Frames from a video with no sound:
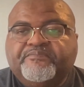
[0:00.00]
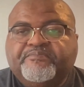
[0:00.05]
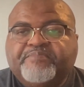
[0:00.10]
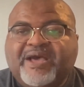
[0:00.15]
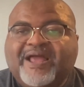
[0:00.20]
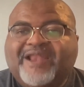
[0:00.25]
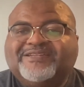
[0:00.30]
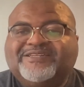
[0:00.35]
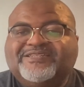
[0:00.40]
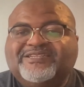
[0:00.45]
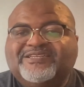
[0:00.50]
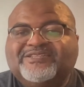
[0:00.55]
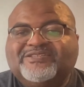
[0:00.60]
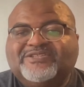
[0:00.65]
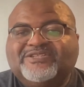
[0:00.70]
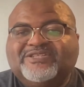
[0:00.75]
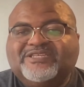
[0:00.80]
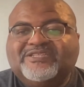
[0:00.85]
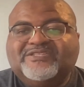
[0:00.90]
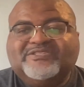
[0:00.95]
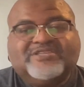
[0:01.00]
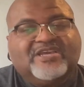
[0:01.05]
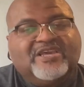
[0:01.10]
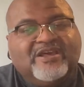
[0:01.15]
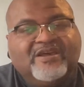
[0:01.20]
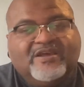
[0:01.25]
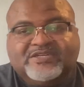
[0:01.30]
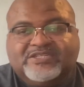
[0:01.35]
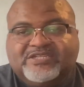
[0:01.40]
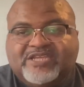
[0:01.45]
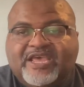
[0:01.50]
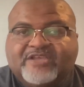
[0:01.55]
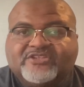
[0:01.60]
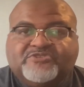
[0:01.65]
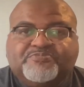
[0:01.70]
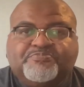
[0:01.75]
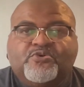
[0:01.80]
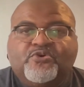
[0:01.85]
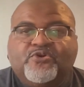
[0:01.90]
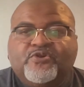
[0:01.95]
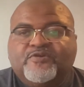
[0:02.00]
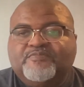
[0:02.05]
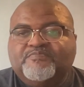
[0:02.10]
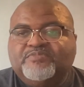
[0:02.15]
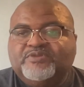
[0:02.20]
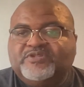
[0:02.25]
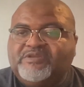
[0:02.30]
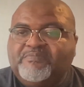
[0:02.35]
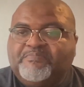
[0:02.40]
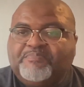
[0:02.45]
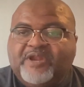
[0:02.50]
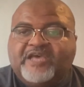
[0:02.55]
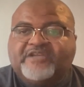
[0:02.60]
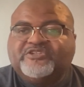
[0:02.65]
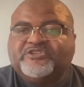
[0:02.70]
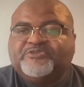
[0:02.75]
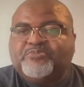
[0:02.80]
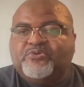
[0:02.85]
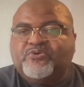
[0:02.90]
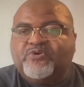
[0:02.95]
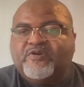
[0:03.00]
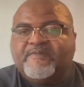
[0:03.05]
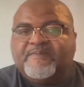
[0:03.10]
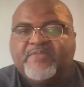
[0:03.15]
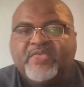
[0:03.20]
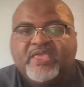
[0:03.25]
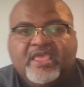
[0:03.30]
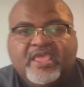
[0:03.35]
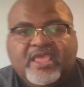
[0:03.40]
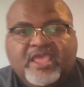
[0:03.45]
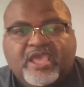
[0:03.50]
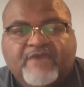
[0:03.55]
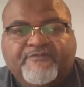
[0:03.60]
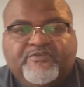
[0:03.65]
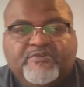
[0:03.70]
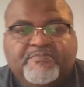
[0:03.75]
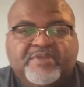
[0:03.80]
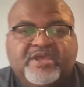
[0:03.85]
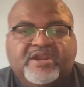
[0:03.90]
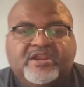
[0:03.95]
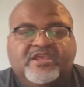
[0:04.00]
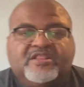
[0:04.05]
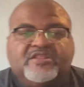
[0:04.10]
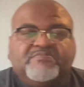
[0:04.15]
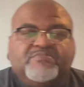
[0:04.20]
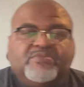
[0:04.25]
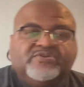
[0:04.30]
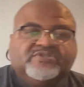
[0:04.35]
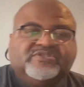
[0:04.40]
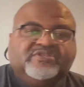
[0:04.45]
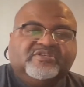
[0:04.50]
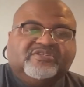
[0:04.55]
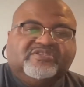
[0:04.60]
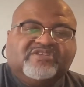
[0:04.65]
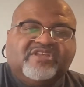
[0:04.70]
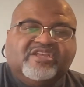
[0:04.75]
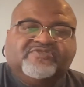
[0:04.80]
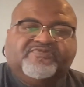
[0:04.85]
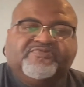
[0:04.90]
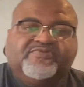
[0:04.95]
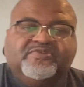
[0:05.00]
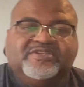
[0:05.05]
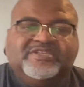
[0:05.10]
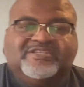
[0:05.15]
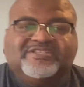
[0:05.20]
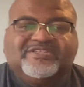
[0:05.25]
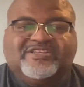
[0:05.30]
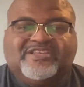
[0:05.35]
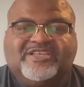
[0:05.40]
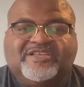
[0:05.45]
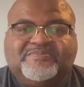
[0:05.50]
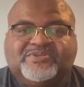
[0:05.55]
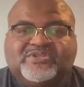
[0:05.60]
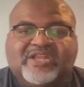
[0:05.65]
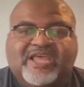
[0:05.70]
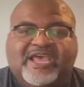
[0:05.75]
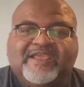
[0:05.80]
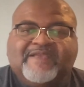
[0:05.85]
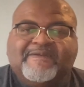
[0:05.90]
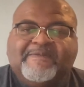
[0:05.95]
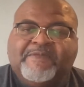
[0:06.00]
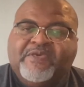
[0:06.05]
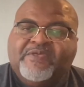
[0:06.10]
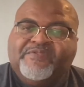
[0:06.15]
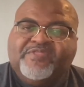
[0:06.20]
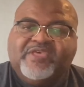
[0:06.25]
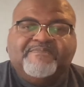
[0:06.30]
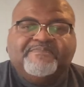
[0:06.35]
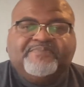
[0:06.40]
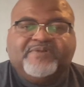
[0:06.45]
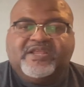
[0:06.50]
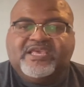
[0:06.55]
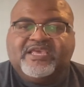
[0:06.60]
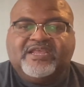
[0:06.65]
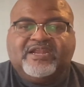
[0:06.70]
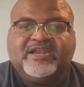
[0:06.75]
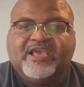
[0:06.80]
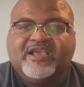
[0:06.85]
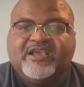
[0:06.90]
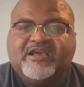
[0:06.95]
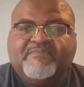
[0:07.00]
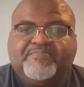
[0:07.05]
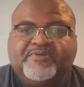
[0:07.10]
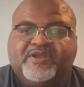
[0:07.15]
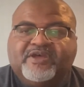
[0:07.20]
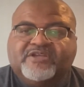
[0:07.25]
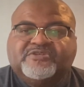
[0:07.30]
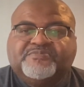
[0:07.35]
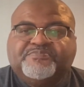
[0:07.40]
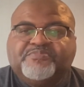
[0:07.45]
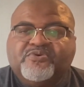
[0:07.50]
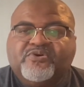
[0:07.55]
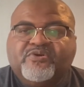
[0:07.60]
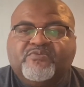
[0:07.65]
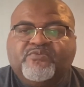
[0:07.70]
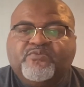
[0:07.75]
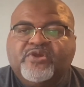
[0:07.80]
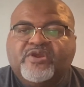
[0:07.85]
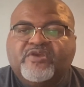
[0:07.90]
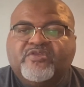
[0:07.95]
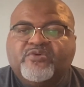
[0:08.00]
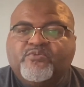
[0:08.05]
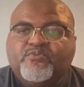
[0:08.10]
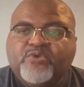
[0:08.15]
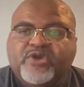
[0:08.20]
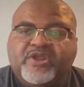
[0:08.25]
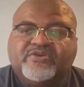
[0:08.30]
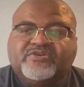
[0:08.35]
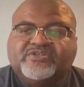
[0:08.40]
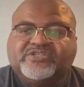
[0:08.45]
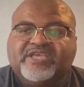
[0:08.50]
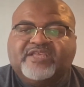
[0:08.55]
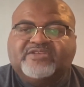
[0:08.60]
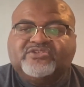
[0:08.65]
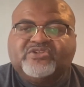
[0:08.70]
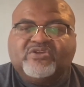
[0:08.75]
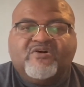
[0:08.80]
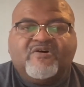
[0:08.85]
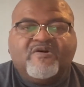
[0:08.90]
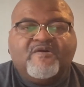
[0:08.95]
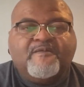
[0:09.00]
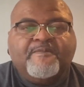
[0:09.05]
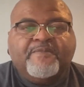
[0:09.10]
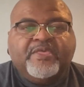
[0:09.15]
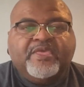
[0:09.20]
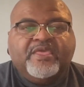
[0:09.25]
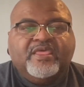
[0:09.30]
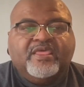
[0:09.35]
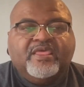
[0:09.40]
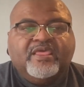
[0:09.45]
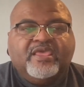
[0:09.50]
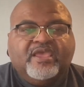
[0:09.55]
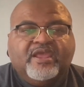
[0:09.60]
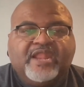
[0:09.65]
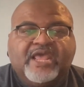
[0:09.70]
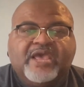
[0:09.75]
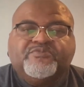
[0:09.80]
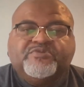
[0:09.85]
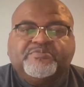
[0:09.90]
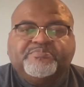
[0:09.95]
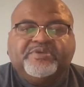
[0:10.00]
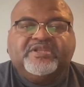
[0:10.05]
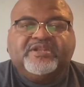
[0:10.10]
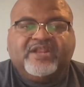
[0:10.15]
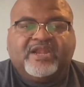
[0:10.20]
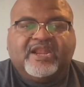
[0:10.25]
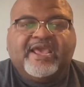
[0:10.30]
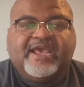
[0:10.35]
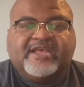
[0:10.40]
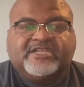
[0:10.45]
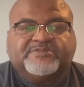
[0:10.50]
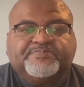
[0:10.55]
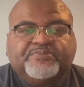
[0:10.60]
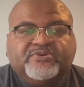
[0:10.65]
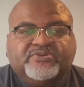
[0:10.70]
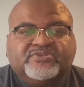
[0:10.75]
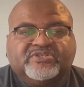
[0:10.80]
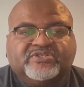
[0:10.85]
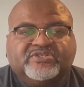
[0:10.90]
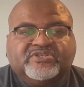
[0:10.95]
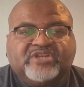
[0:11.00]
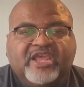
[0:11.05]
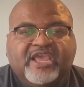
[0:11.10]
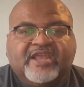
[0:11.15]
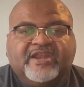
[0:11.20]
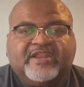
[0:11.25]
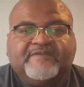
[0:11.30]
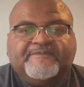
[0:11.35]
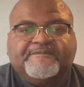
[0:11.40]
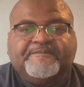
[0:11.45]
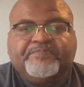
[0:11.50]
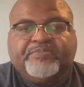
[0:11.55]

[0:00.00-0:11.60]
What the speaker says: Politics is a contact sport. It's a blood sport. And for many of the most successful, it seems like they play it like a blood sport where the winner takes all, and that would be the last person standing.